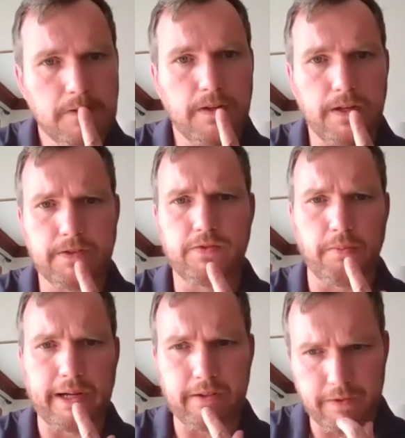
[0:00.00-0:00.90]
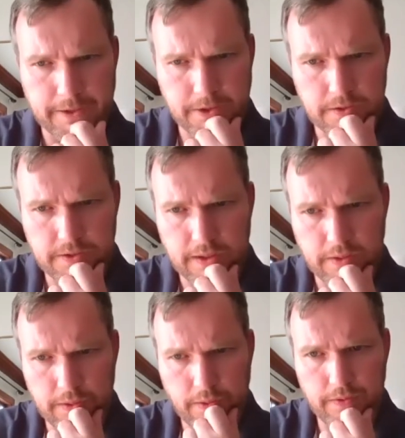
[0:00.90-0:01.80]
Is this from Michael Fletcher? Is that the
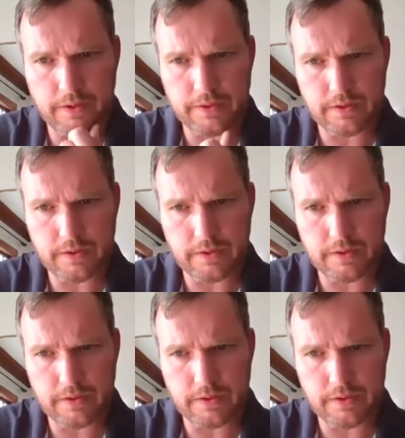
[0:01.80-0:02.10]
one you're referring to?